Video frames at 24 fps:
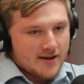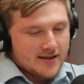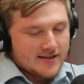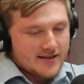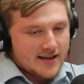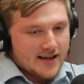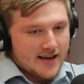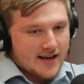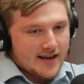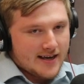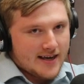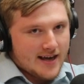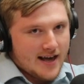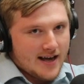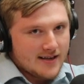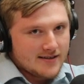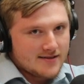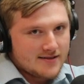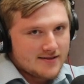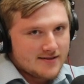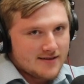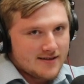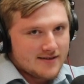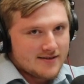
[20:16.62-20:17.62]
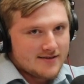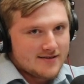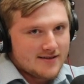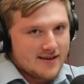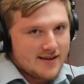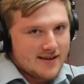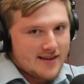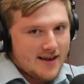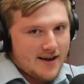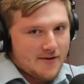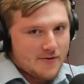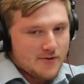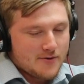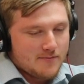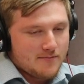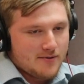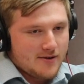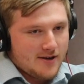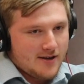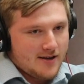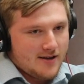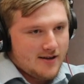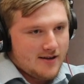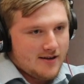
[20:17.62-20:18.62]
going to take a guess and say that would
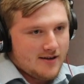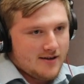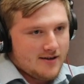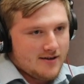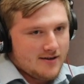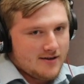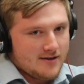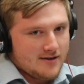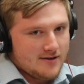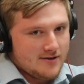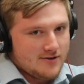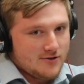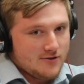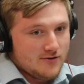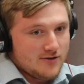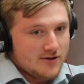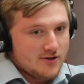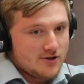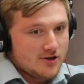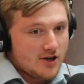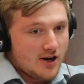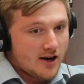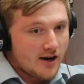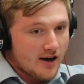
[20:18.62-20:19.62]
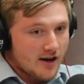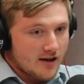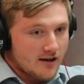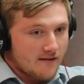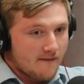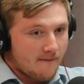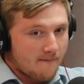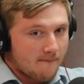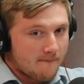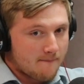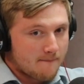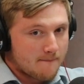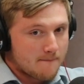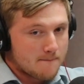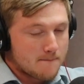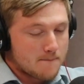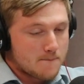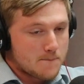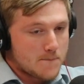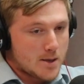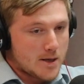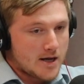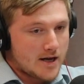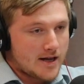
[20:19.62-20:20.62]
be Judiciary,
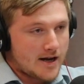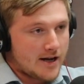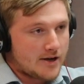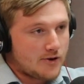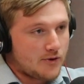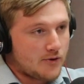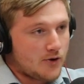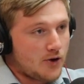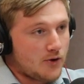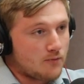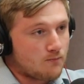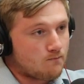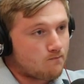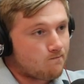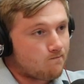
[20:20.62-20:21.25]
but I don't know.